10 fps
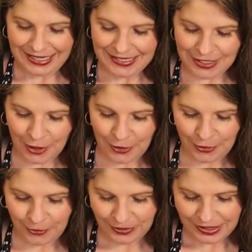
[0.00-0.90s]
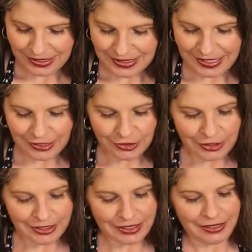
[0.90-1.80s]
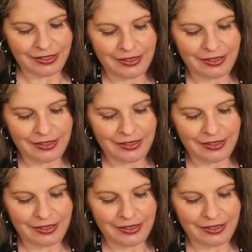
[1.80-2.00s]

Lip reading: So take a look.